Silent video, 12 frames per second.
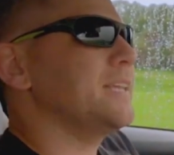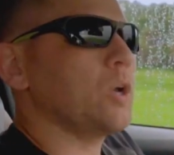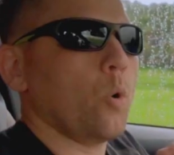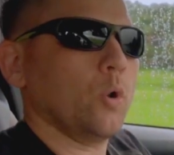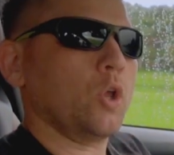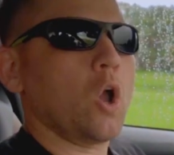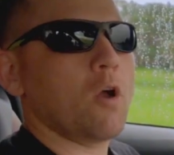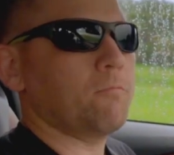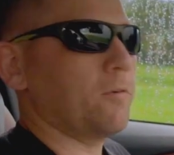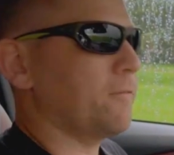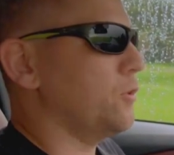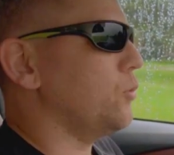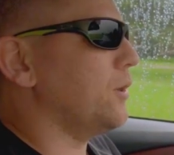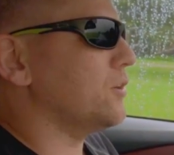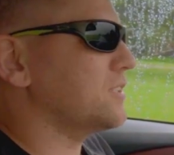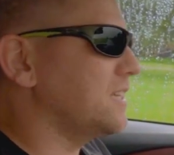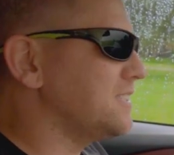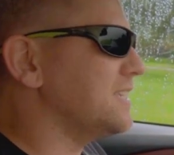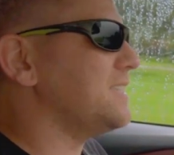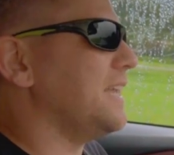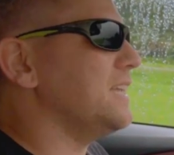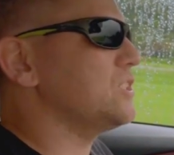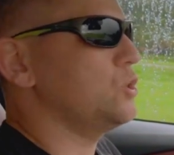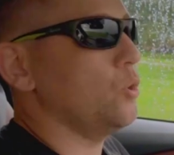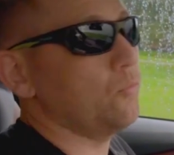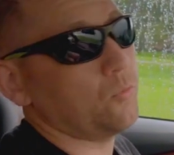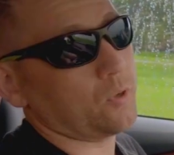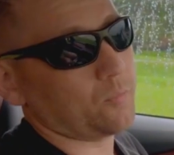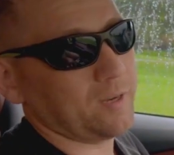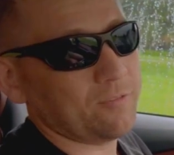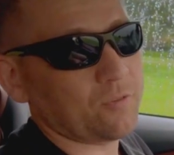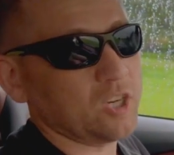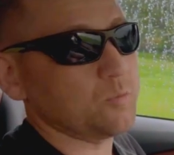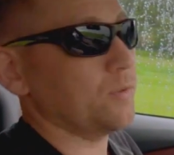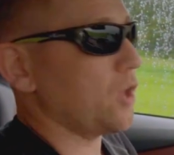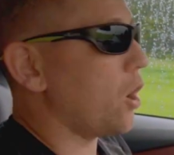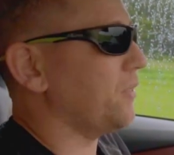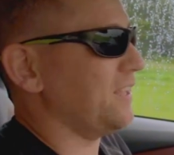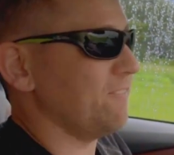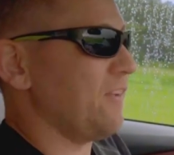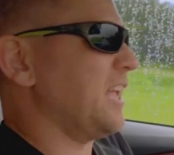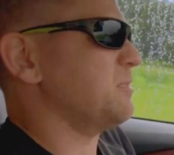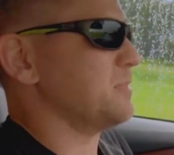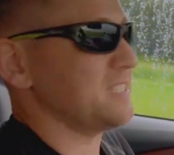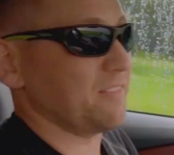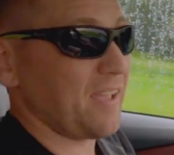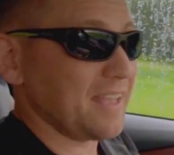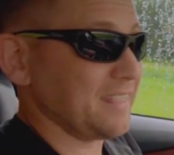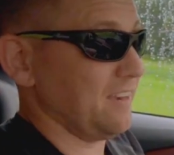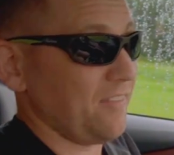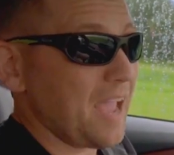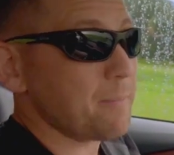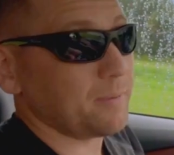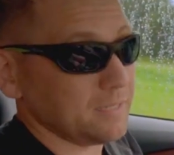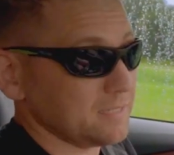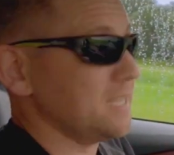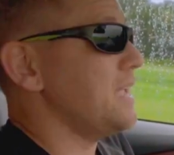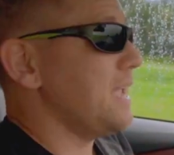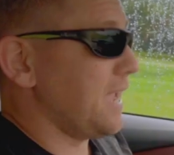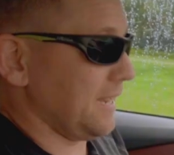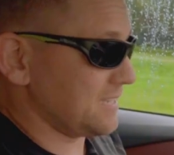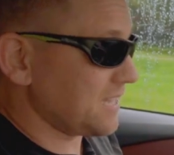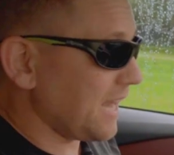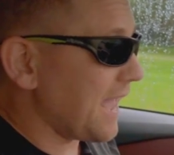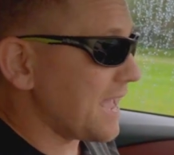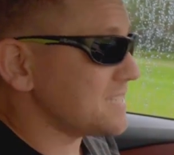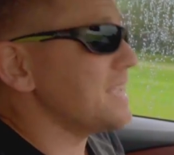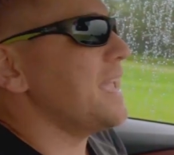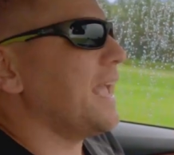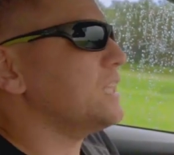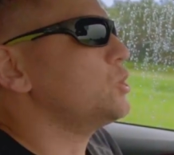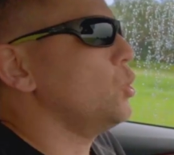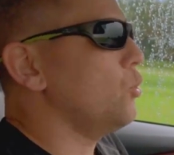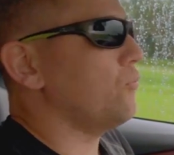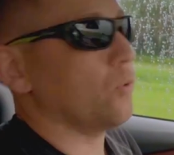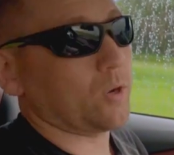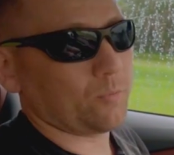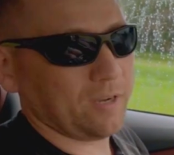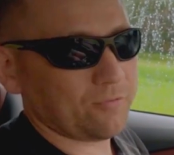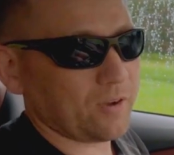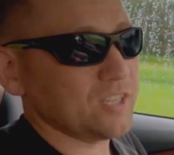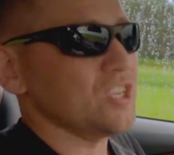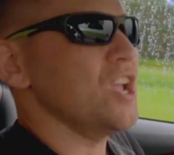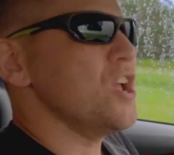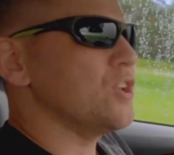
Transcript: is holding off for a few years, because this is due for a refresh with all the advancements that have happened in this class. It's due for a refresh.